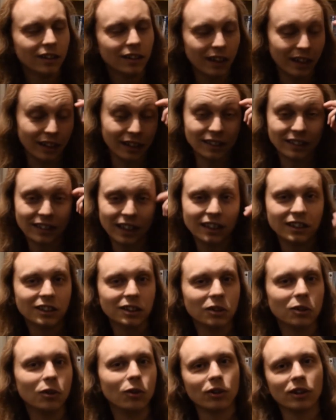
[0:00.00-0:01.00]
extension
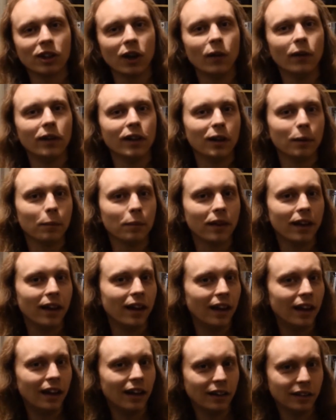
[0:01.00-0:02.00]
cord going up
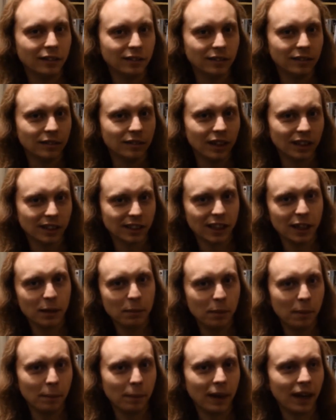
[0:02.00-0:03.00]
there and a
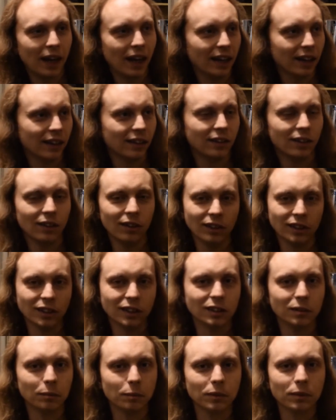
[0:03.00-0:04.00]
sleeping bag on
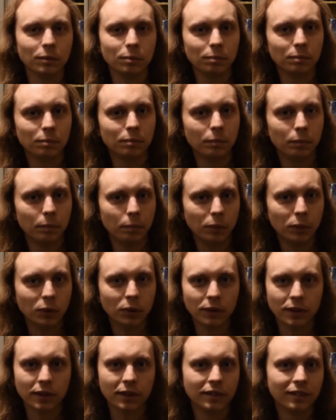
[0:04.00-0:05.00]
some
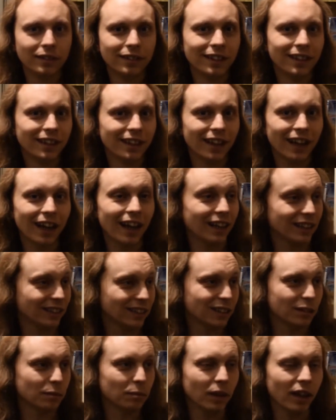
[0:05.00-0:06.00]
board and
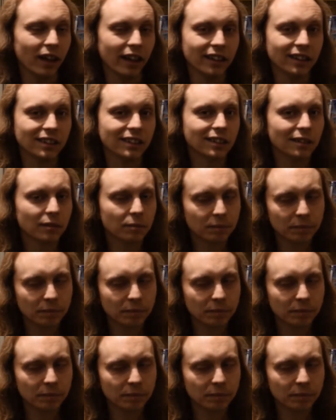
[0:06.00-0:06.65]
some lights.